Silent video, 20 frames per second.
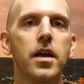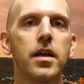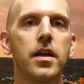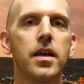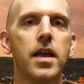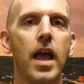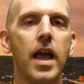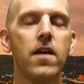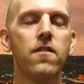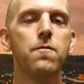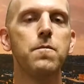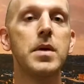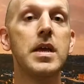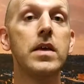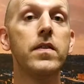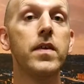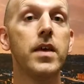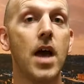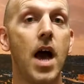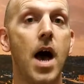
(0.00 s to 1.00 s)
gave
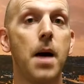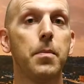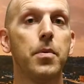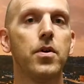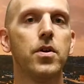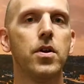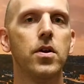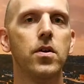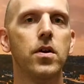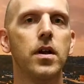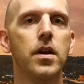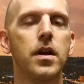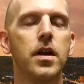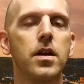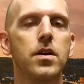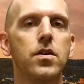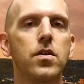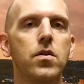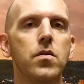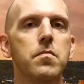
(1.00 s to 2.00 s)
me the
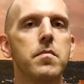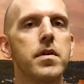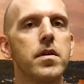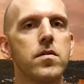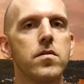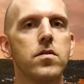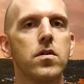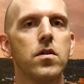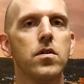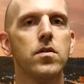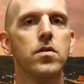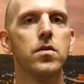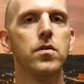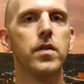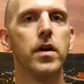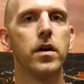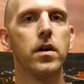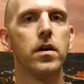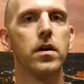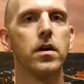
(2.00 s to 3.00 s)
opportunity to minister to
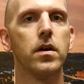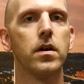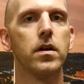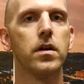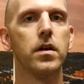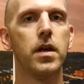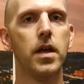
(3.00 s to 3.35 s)
their